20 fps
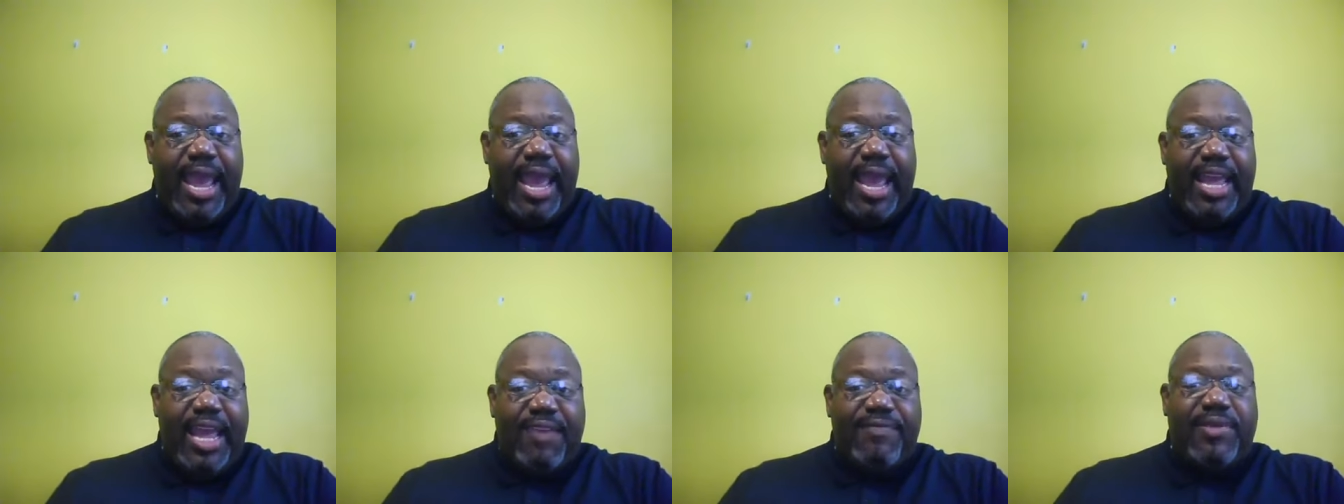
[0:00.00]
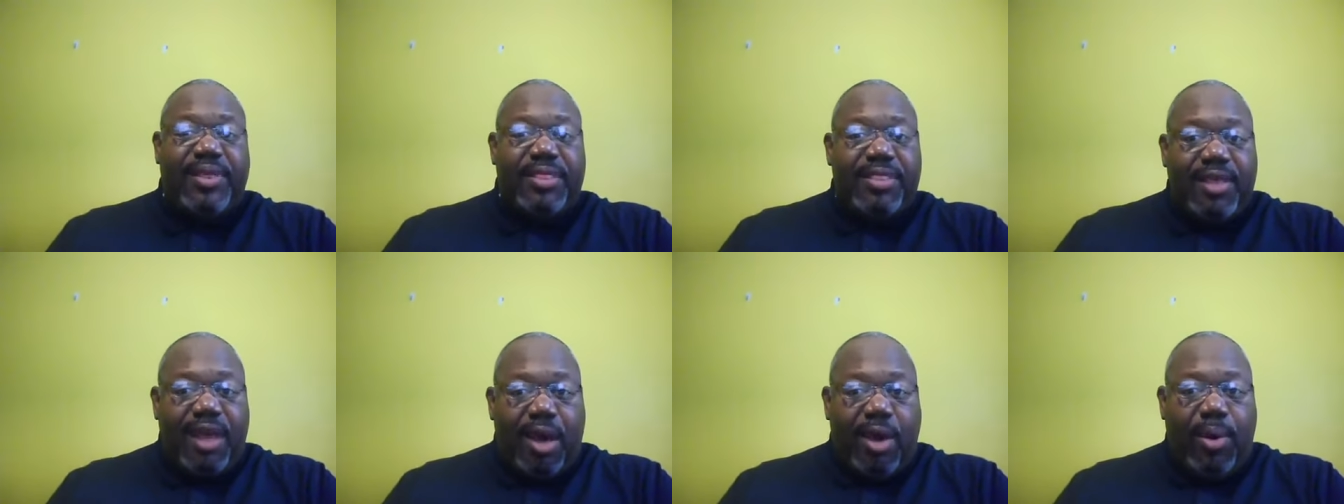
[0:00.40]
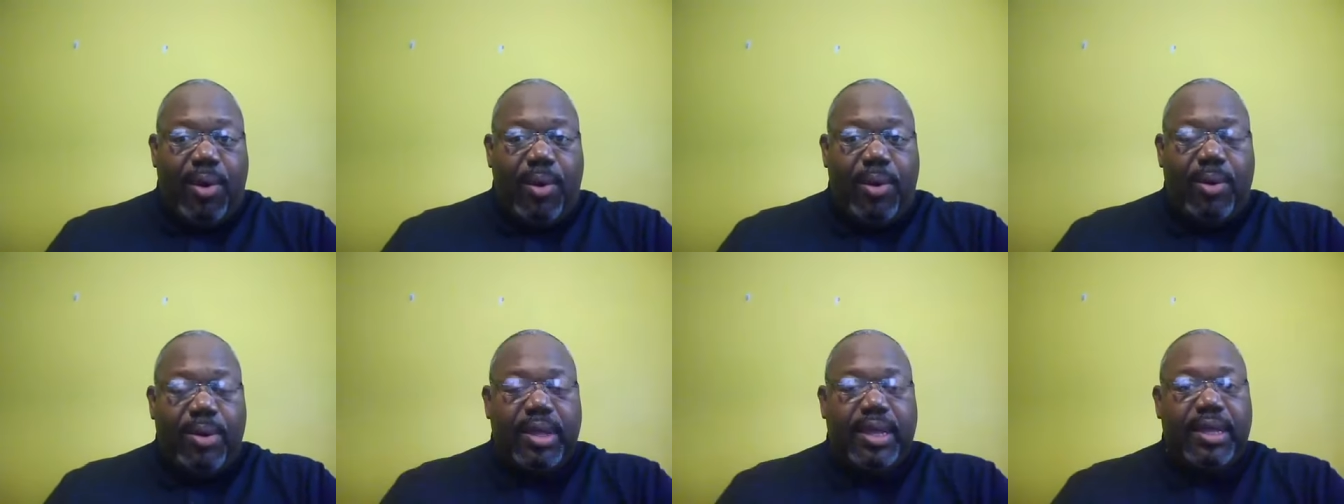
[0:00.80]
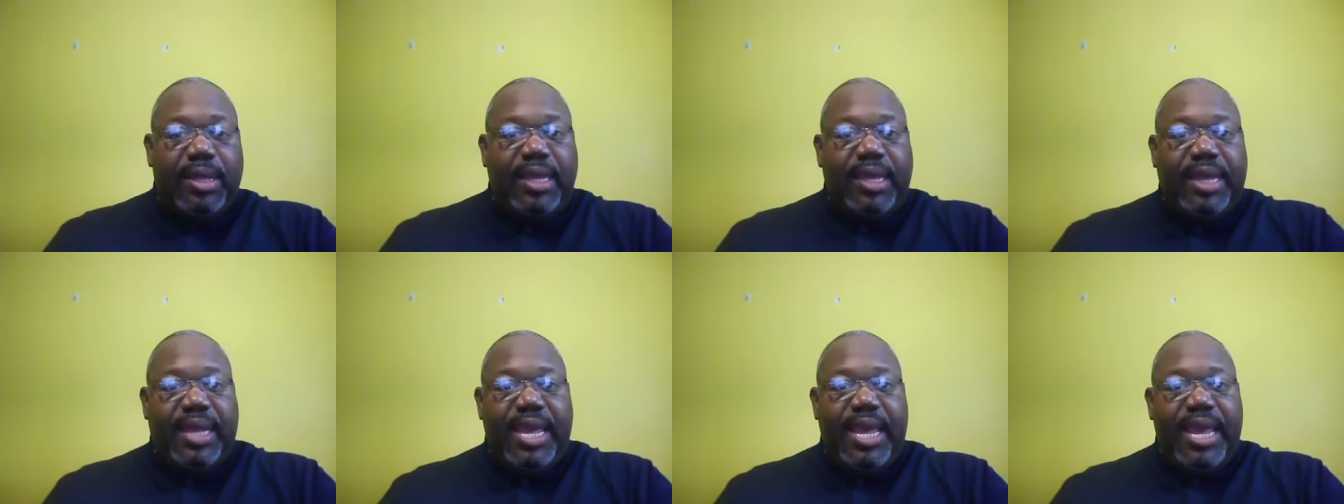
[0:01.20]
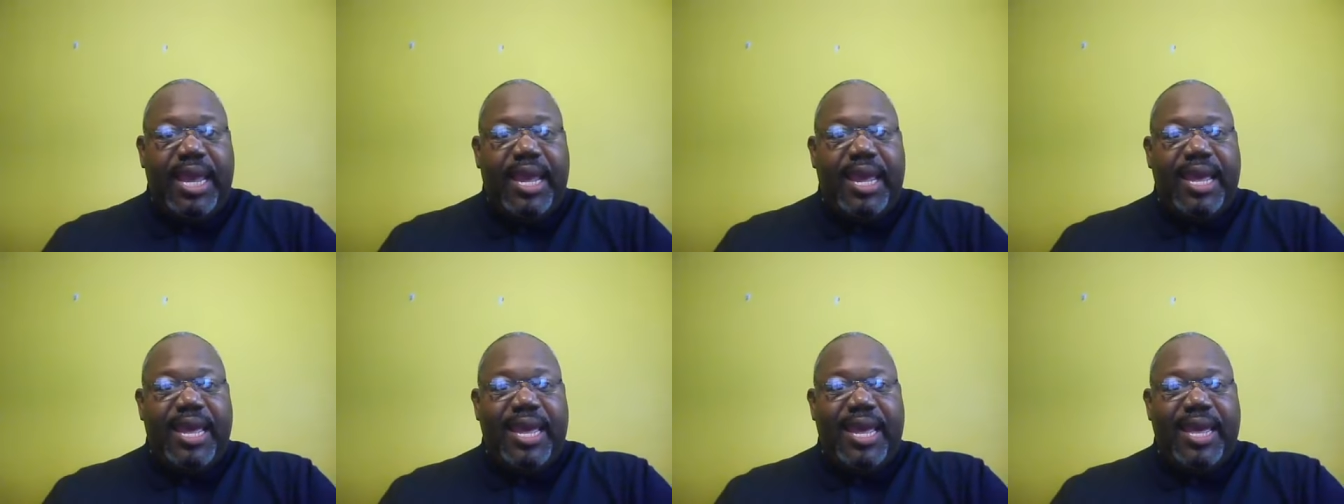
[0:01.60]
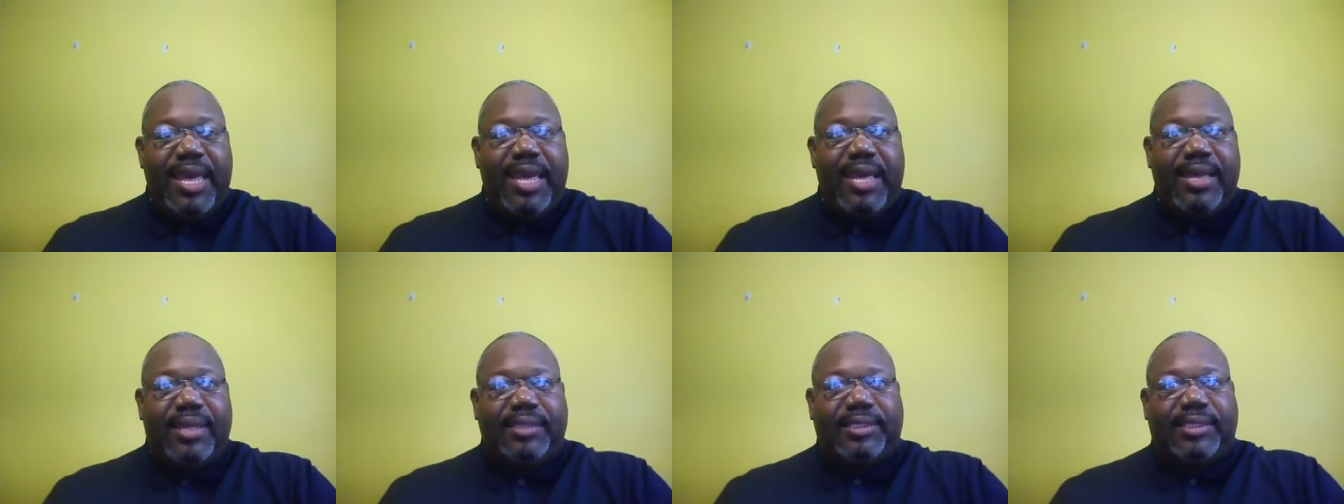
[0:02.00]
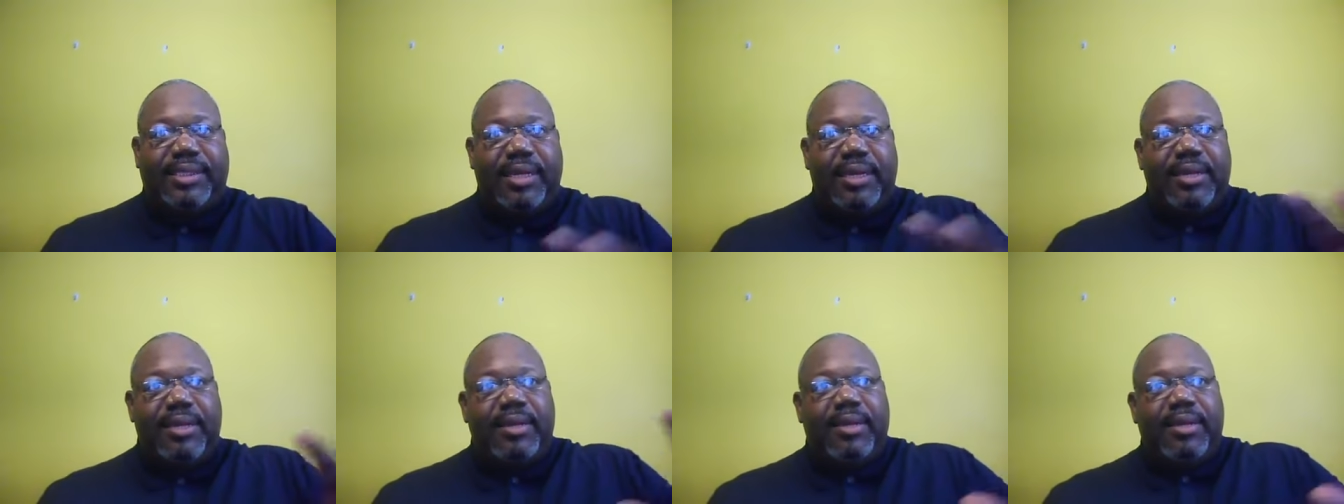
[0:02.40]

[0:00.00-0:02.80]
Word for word: And even though he is